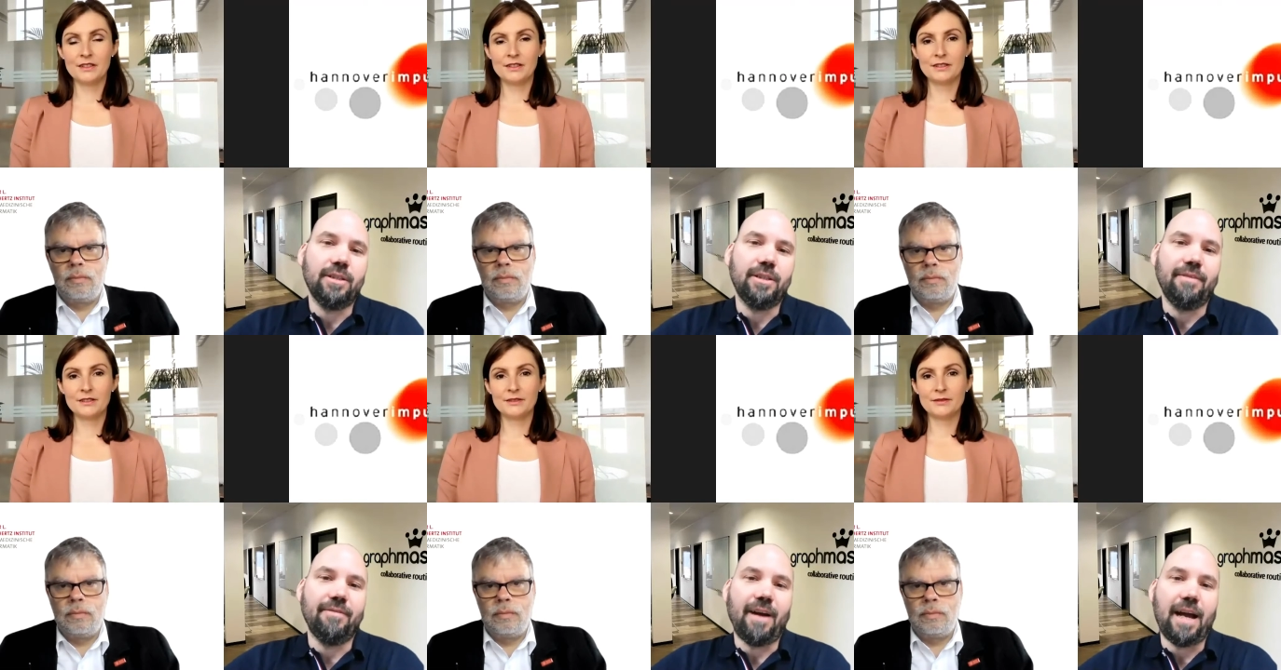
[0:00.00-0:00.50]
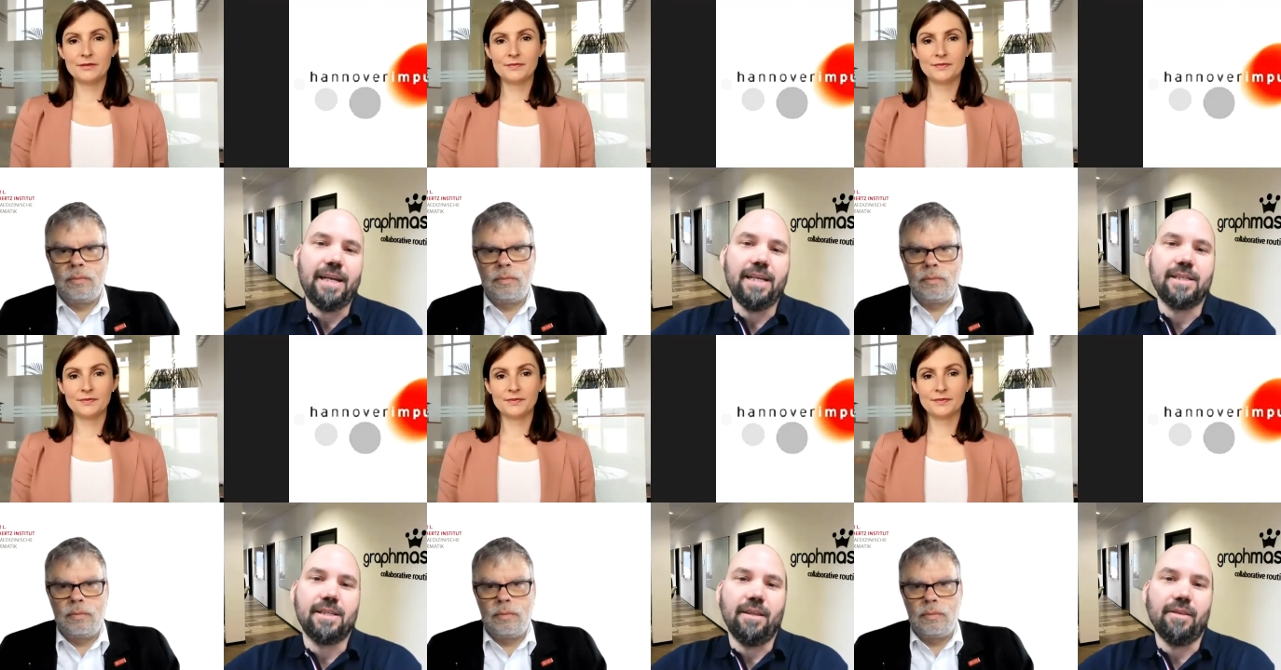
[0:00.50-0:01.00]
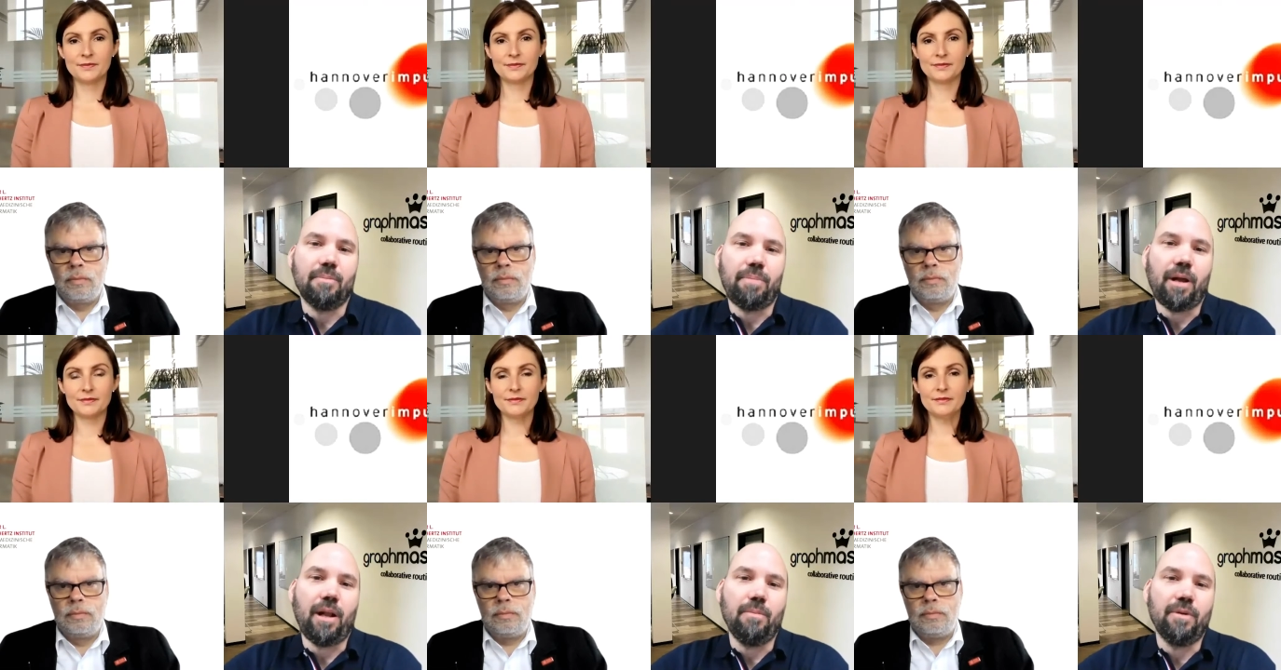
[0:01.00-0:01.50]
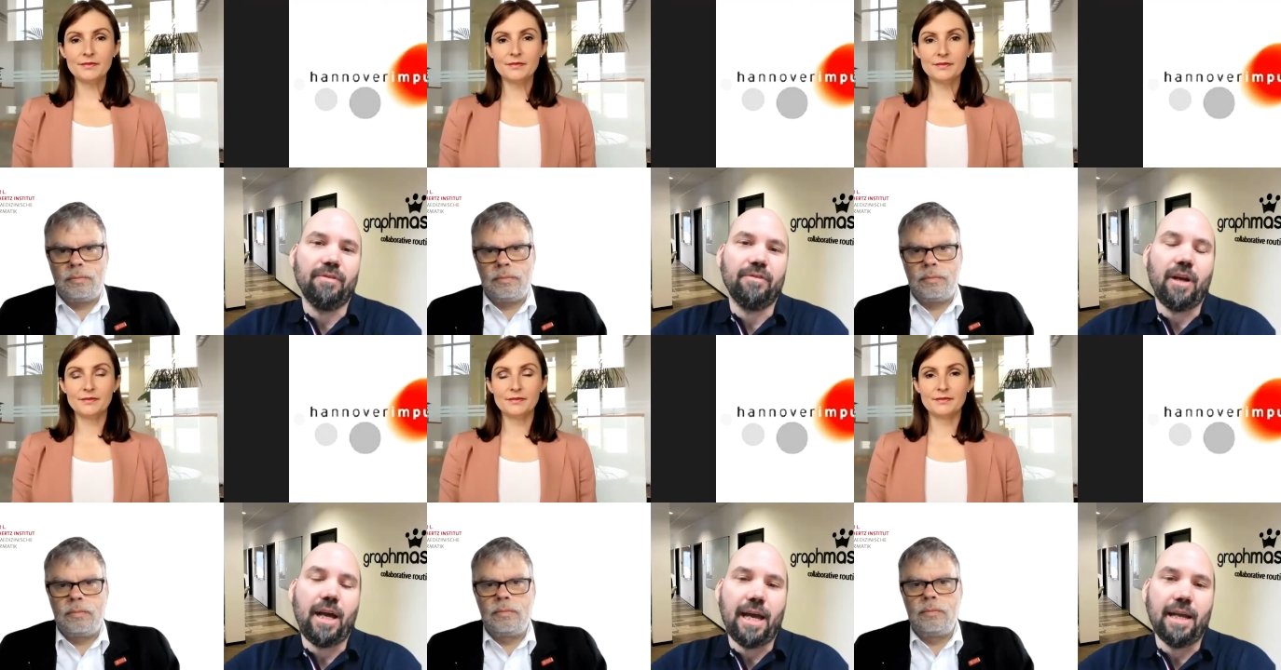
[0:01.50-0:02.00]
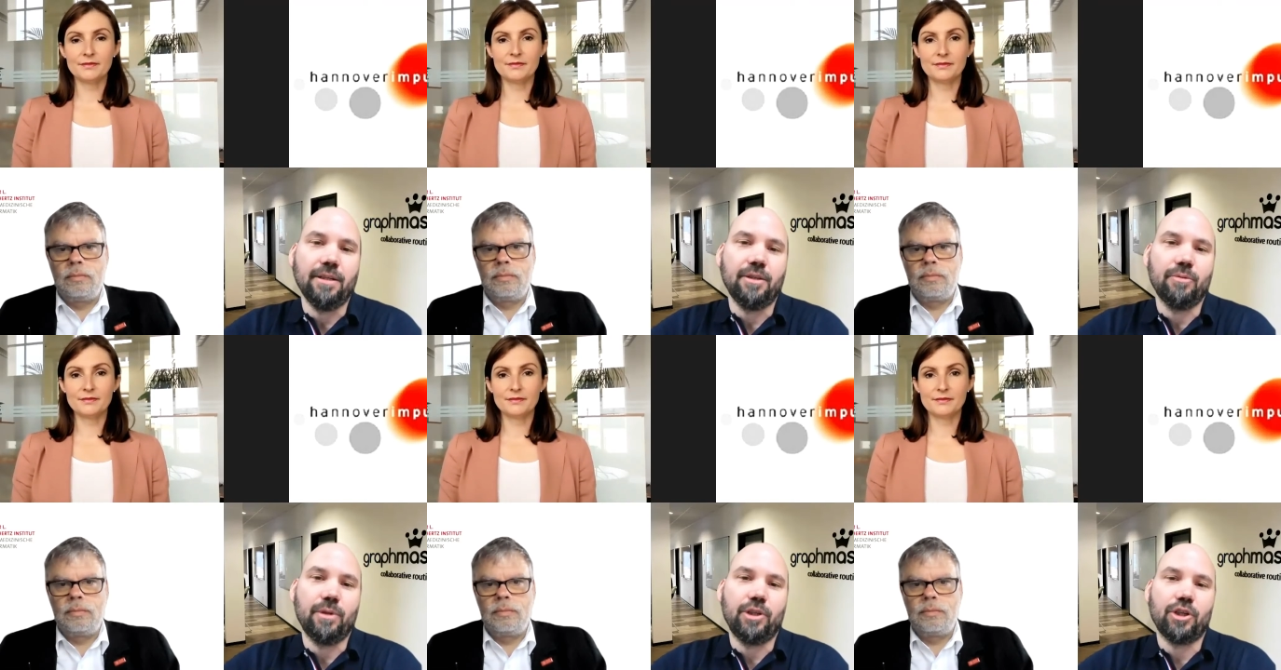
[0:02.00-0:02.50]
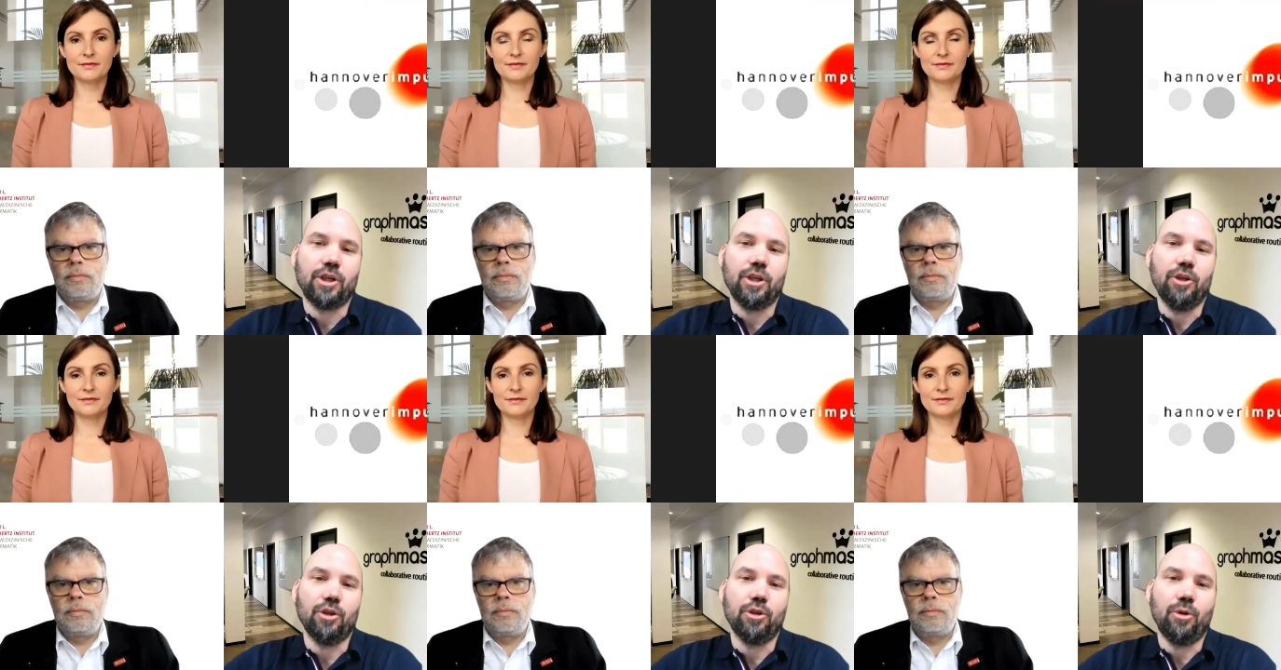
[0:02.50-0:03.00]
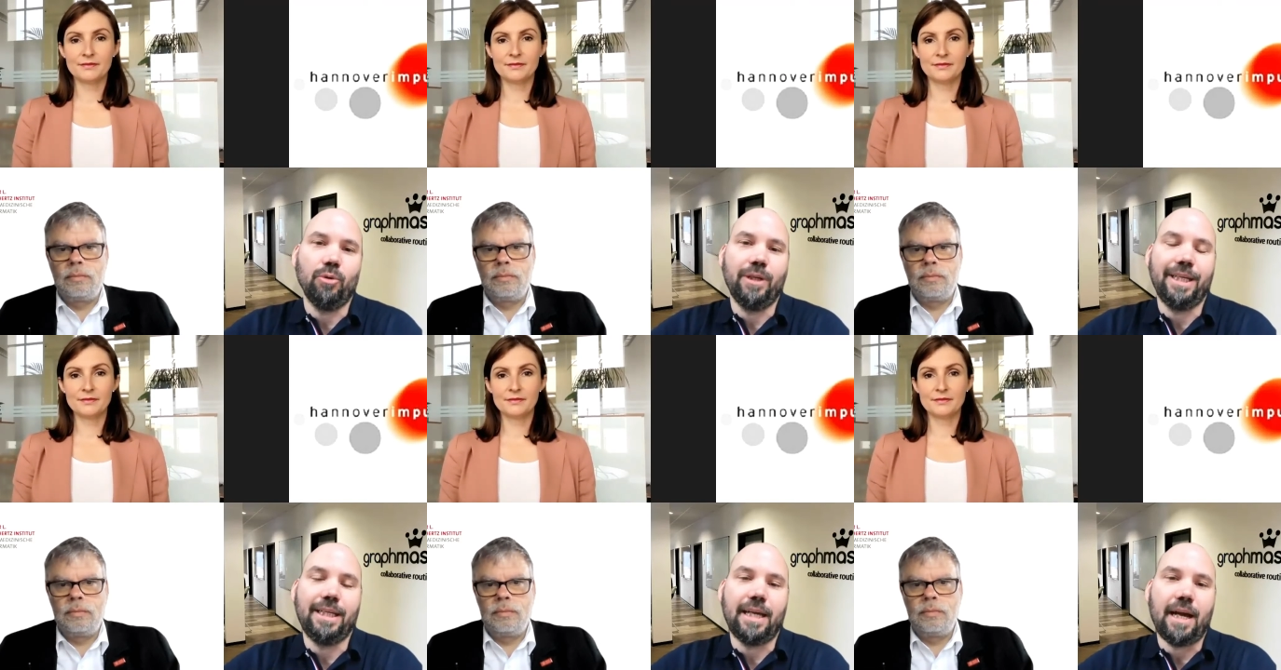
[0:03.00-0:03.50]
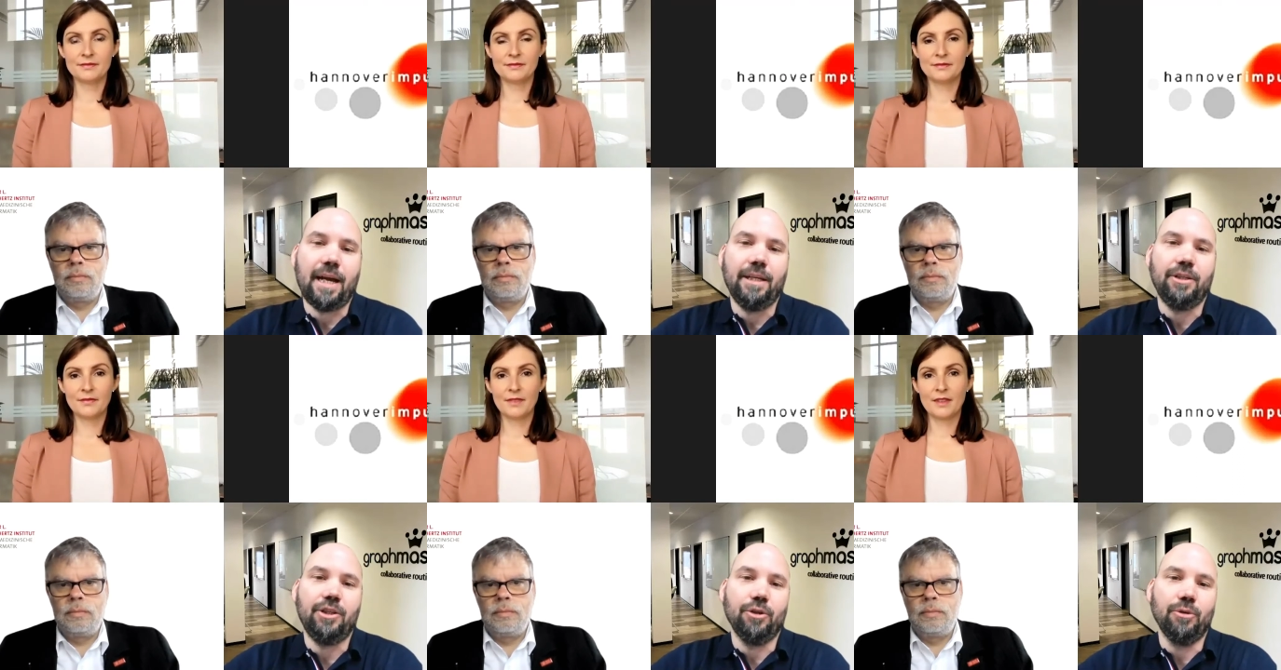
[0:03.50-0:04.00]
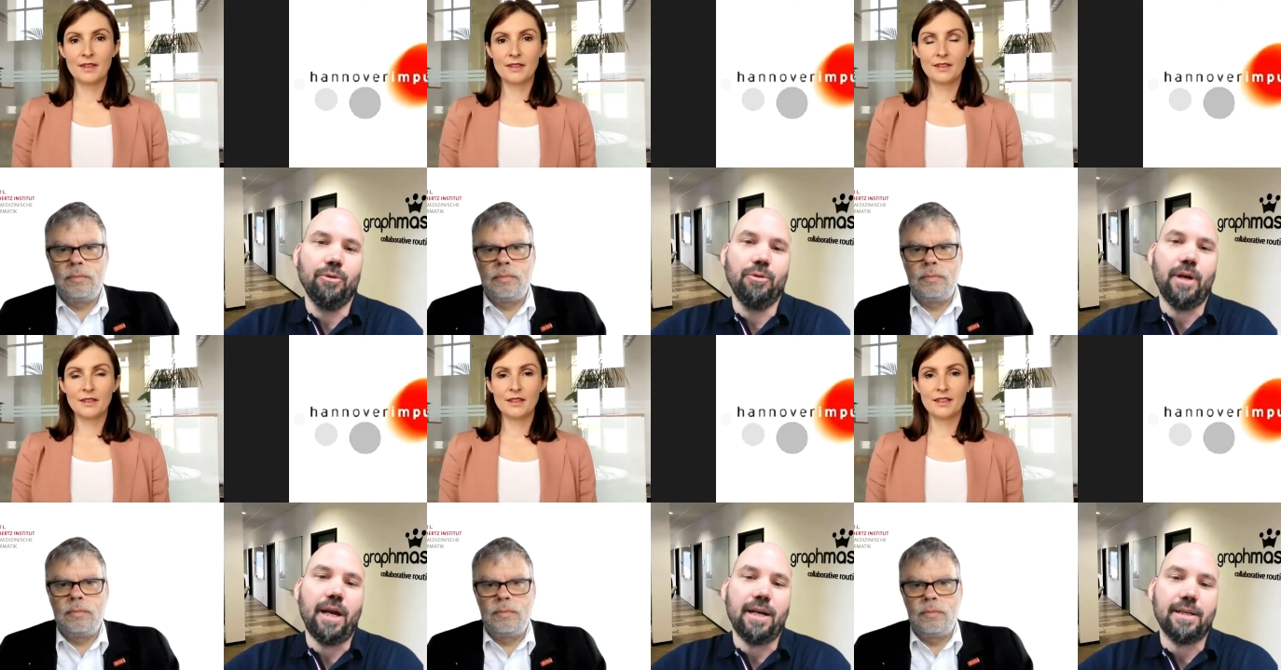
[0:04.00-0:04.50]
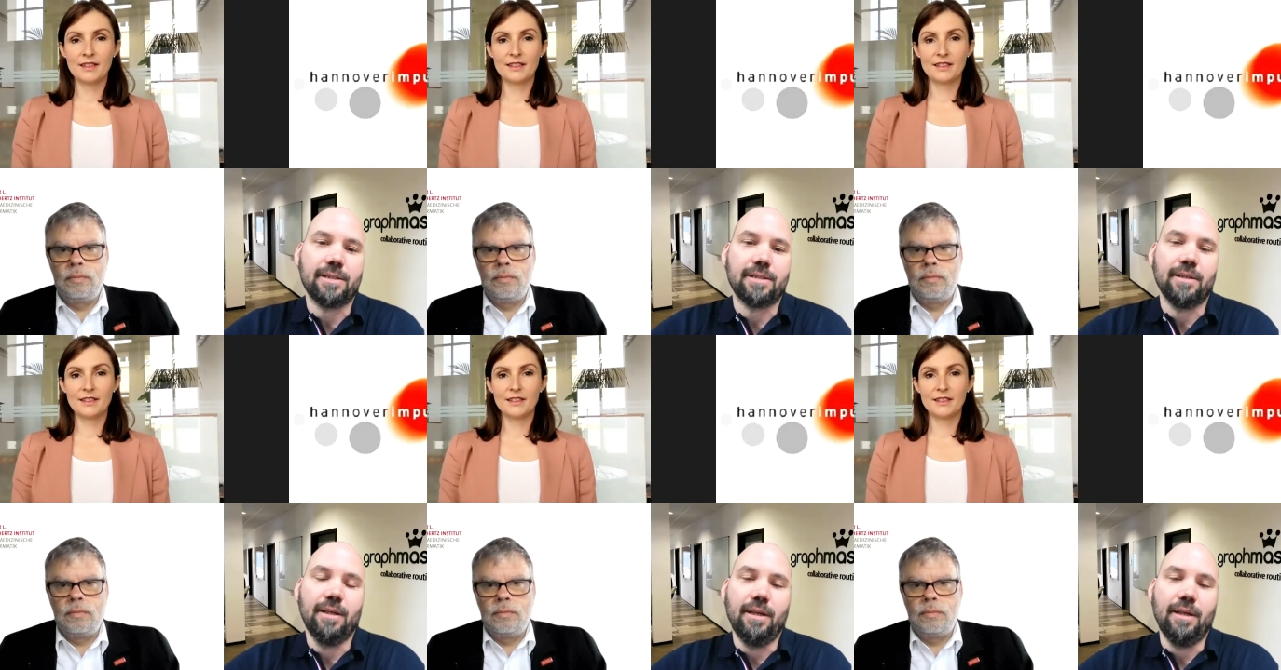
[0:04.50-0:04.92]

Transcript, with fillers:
Speaker 1: device in the palm of your hand, which can not only guide you as